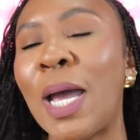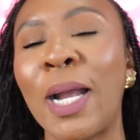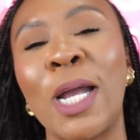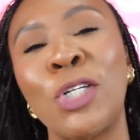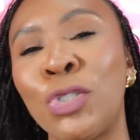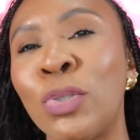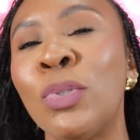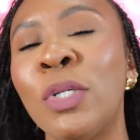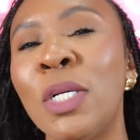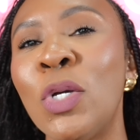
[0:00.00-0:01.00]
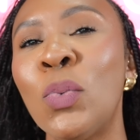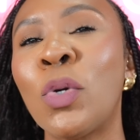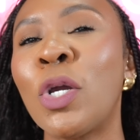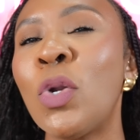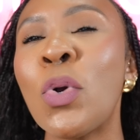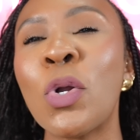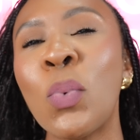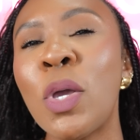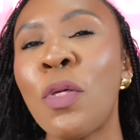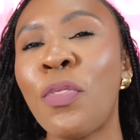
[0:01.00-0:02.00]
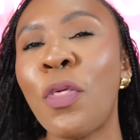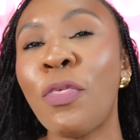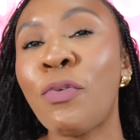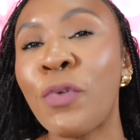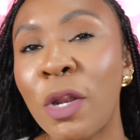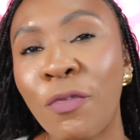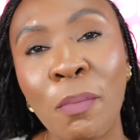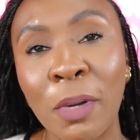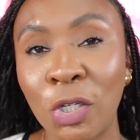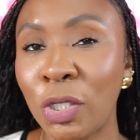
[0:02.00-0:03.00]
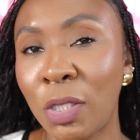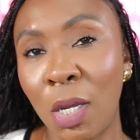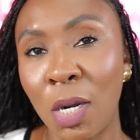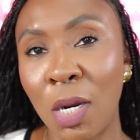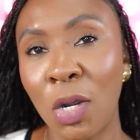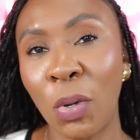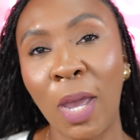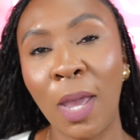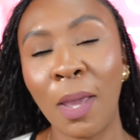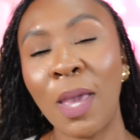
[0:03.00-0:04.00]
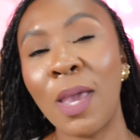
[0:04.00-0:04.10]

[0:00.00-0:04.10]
I got you. We're gonna work with 3 different budgets here, okay?